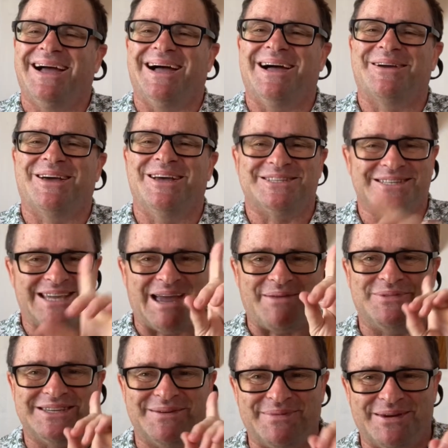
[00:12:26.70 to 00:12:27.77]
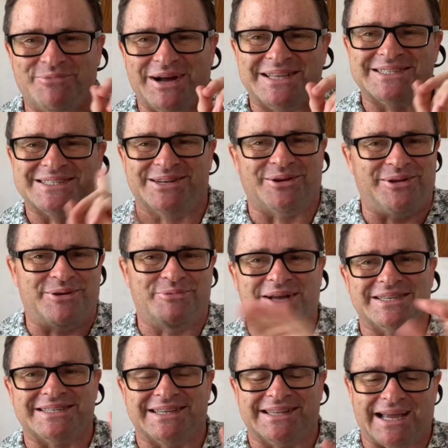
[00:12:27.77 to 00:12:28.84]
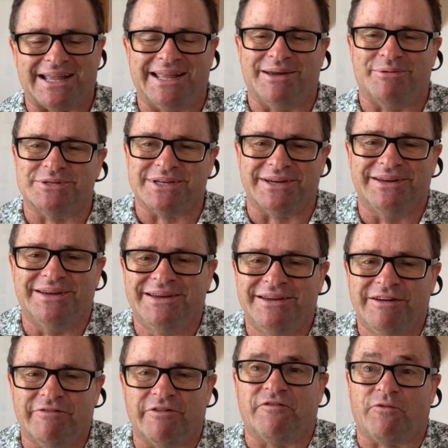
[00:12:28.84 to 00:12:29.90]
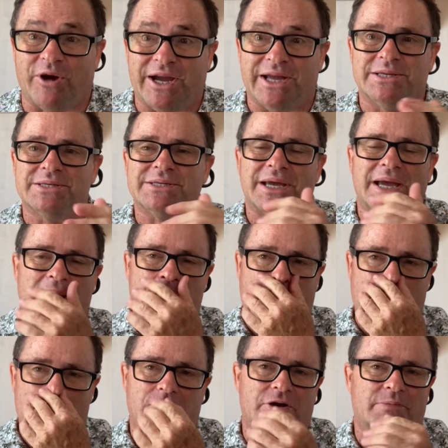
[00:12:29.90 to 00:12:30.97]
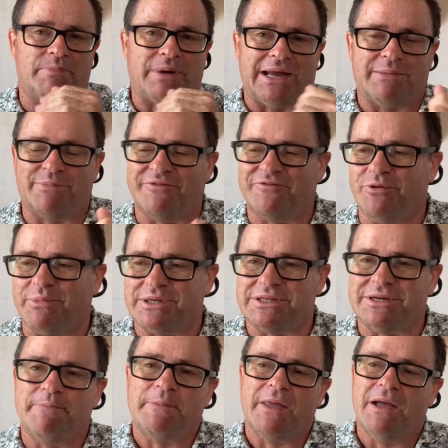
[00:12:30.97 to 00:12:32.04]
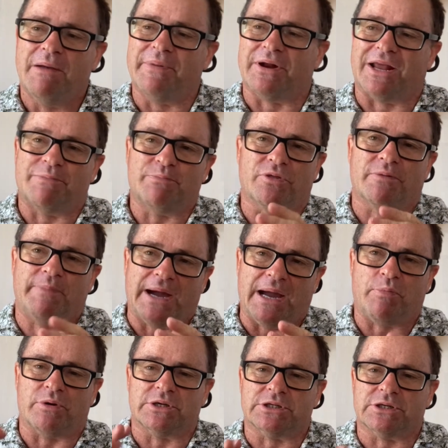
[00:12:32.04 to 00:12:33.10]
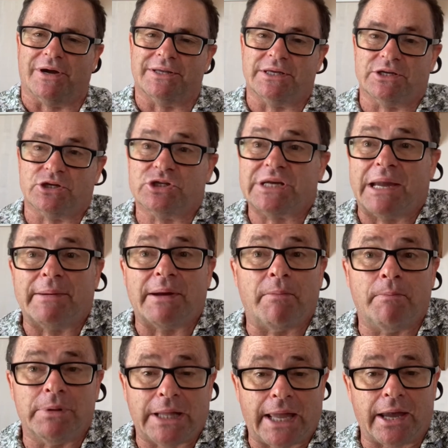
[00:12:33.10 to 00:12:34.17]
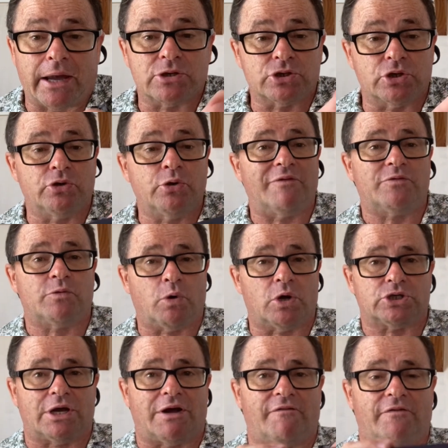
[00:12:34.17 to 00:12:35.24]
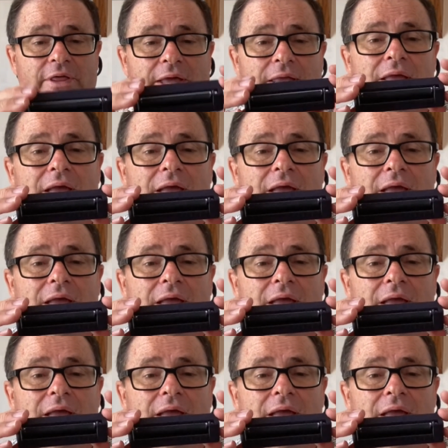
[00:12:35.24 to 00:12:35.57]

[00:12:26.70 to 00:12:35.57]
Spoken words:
because it's happened to me once, and only once, and luckily it was for friends and not a paid performance. But I put the paper inside and it just came out blank. So you do have to watch out for that.